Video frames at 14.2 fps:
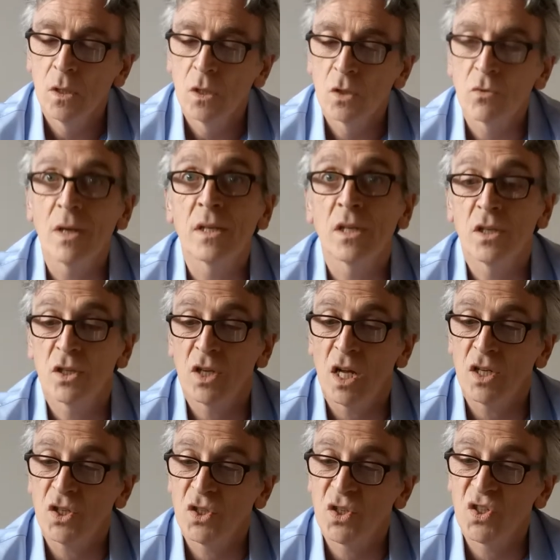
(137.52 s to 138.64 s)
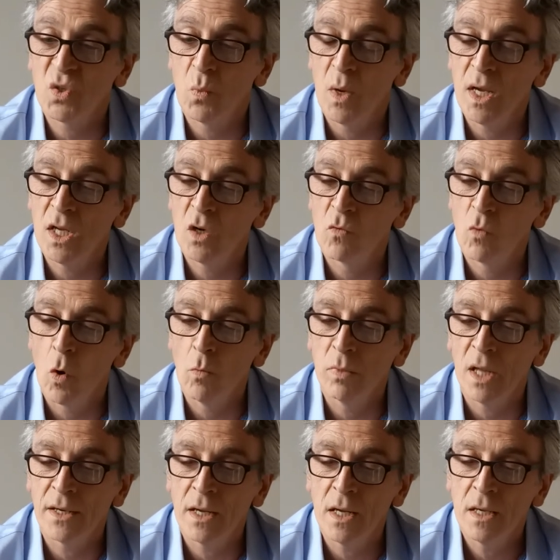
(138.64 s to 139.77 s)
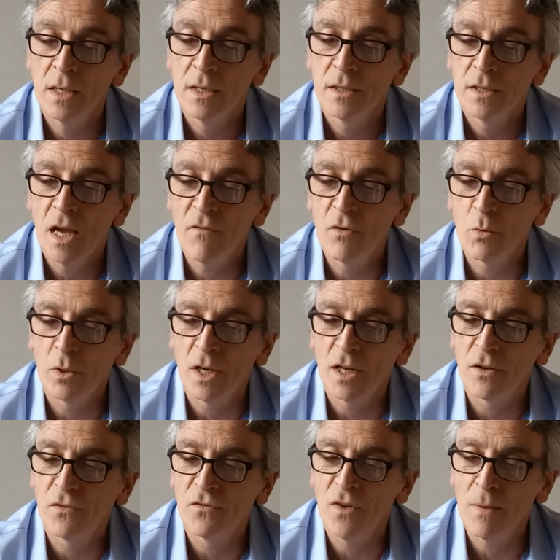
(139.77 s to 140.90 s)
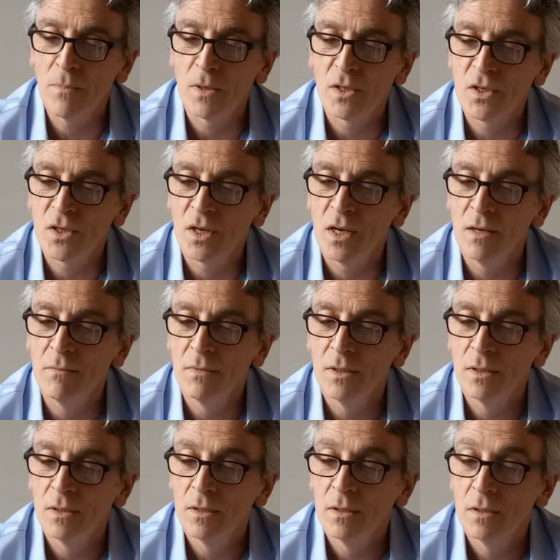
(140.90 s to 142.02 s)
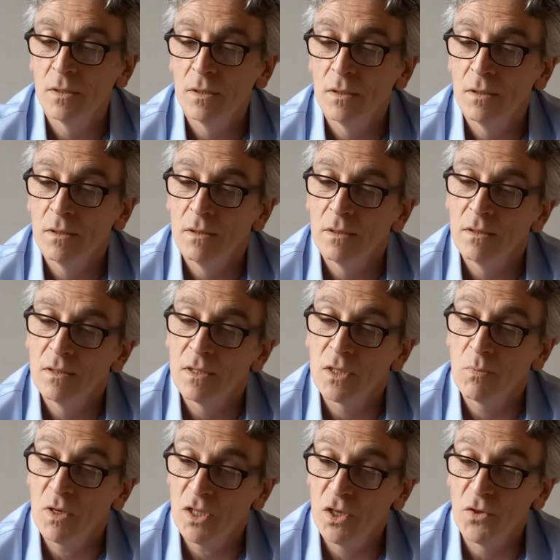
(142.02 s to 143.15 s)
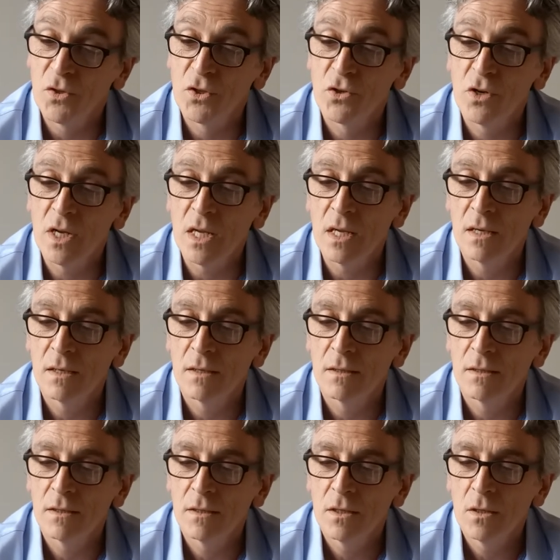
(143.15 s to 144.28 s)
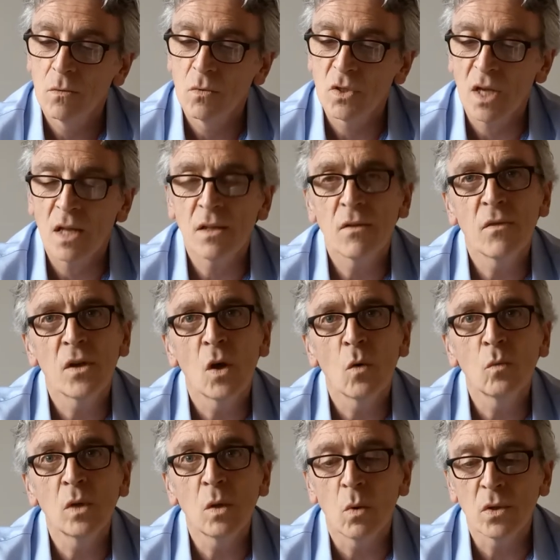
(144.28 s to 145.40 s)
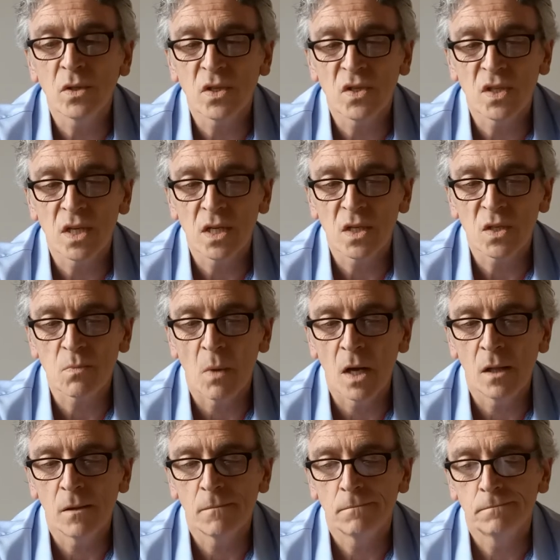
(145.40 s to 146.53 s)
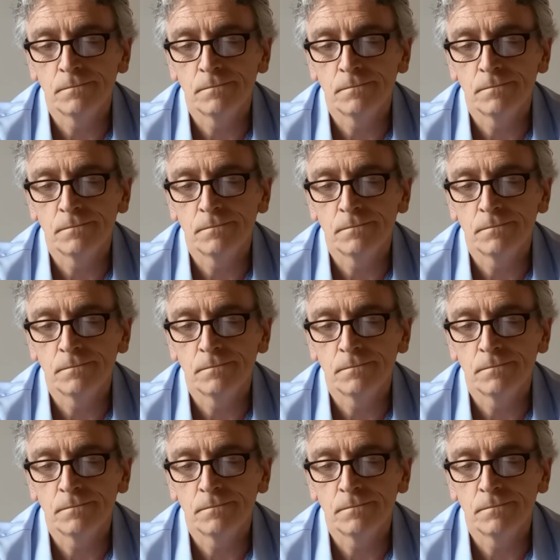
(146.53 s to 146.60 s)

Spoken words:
Grandad attached a swing and a rope ladder. Everyone had a fabulous time, especially the tree. Was Anna the only one to see it smile?